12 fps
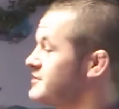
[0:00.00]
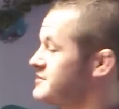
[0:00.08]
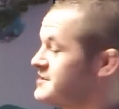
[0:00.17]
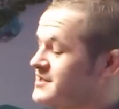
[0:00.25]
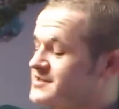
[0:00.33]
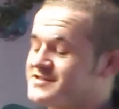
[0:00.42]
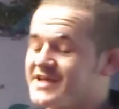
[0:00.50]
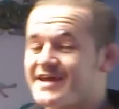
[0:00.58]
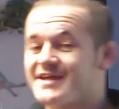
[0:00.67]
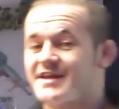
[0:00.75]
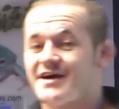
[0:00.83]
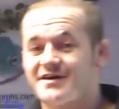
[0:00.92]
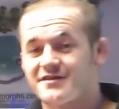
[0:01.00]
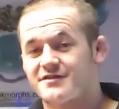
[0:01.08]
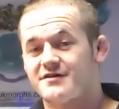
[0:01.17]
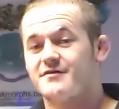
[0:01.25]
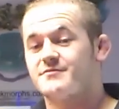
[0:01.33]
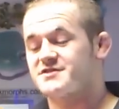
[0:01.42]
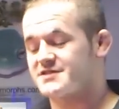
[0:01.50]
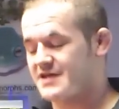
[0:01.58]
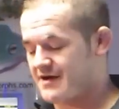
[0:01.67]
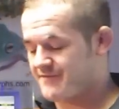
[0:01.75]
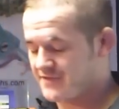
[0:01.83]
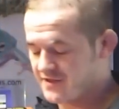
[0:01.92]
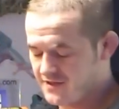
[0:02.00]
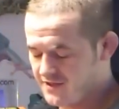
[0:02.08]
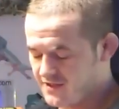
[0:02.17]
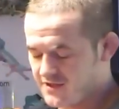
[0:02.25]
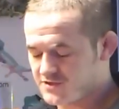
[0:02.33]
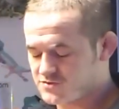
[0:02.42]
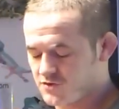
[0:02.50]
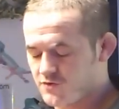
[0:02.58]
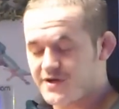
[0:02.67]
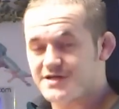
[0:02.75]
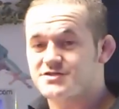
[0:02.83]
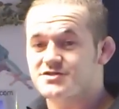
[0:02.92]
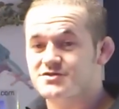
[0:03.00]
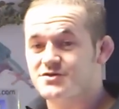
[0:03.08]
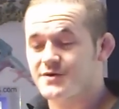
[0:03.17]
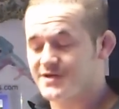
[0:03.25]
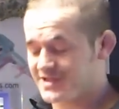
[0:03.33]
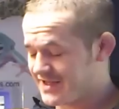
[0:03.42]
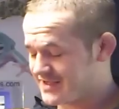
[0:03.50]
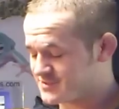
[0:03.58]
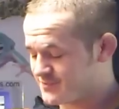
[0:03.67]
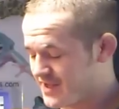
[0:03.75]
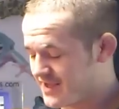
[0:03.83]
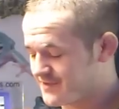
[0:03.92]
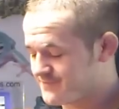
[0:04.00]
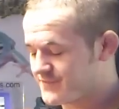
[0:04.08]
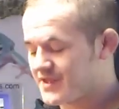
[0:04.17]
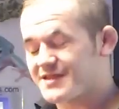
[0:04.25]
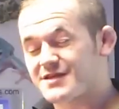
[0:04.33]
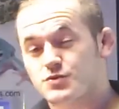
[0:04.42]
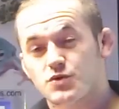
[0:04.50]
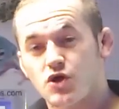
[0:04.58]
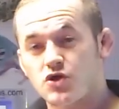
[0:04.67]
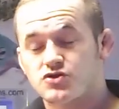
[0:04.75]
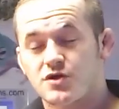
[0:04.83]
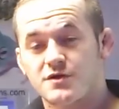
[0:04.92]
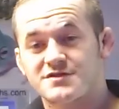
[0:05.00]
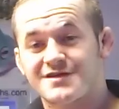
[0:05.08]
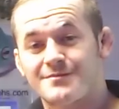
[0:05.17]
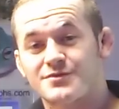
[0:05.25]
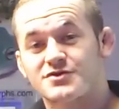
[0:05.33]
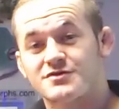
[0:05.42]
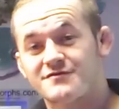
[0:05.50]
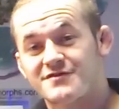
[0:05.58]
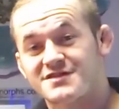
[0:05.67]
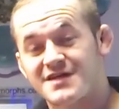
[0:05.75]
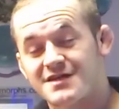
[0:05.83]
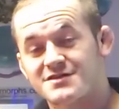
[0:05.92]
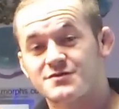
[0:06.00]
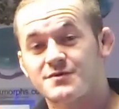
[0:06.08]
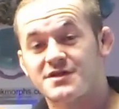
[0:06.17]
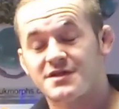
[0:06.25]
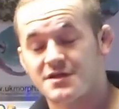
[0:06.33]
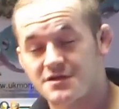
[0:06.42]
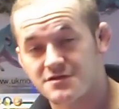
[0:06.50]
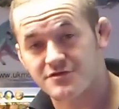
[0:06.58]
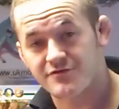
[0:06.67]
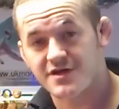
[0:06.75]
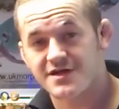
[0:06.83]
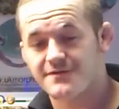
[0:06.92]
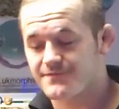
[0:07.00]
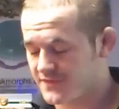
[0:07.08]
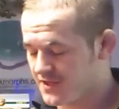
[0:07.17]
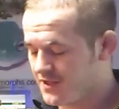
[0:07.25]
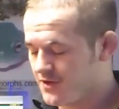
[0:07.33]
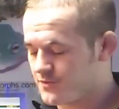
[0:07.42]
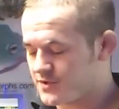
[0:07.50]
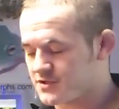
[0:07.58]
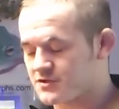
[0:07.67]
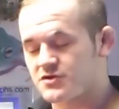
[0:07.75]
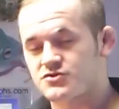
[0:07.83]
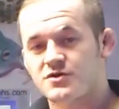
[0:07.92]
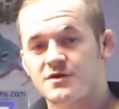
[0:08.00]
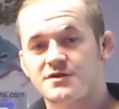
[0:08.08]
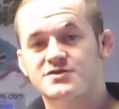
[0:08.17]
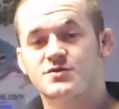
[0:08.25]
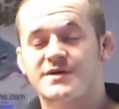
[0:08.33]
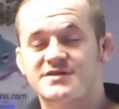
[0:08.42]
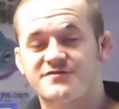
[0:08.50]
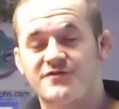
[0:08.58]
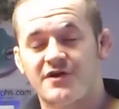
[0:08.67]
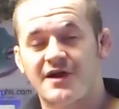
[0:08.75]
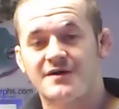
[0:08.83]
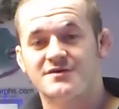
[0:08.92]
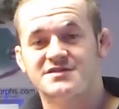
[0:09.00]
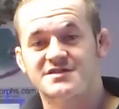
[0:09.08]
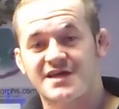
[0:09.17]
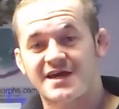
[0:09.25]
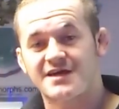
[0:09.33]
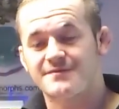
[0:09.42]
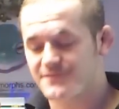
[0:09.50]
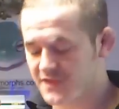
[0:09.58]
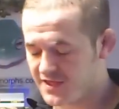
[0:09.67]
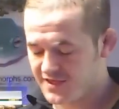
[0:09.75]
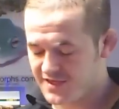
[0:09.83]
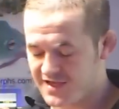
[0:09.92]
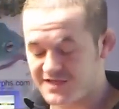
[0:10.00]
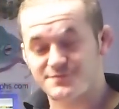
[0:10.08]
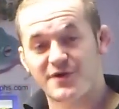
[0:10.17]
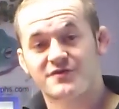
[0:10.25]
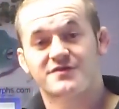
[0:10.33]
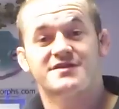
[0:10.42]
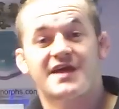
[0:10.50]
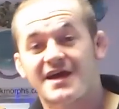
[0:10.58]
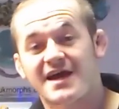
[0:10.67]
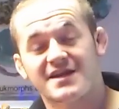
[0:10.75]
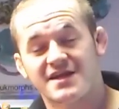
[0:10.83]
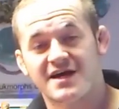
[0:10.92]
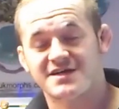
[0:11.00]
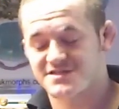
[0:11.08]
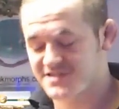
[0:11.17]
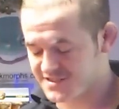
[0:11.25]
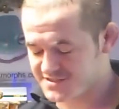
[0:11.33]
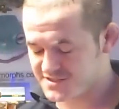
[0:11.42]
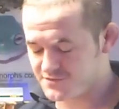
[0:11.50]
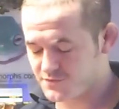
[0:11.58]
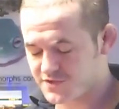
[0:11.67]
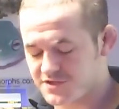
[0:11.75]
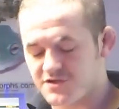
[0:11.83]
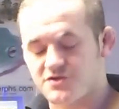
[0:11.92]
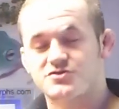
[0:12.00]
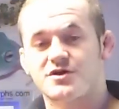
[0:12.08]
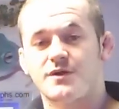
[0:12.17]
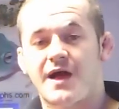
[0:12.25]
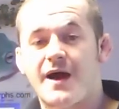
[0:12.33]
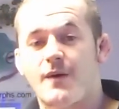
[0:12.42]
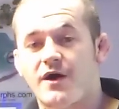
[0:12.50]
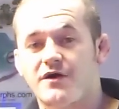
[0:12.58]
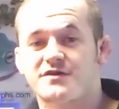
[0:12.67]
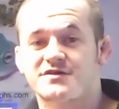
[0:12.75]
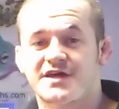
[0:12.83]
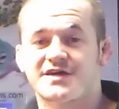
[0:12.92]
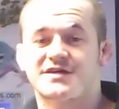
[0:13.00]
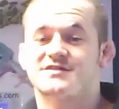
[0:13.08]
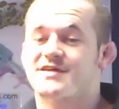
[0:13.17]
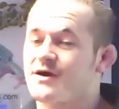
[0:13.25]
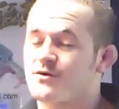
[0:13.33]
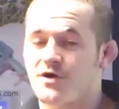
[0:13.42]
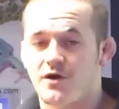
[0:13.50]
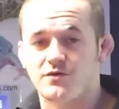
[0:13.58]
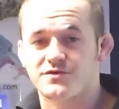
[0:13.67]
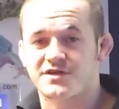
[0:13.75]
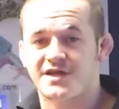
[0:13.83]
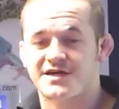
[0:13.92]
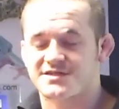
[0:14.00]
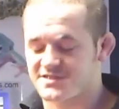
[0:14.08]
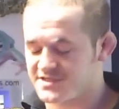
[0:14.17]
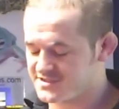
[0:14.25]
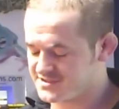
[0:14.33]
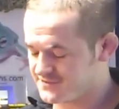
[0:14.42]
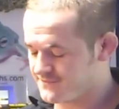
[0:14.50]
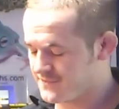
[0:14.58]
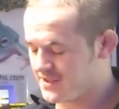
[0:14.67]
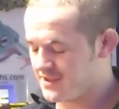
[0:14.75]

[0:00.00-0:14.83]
using a day-night thermostat. As always, just to quickly explain, this will control the temperature of the tank to within a degree. We can control it 24 hours a day. It has both day and night setting. We can control how hot the day is, how cold the night is.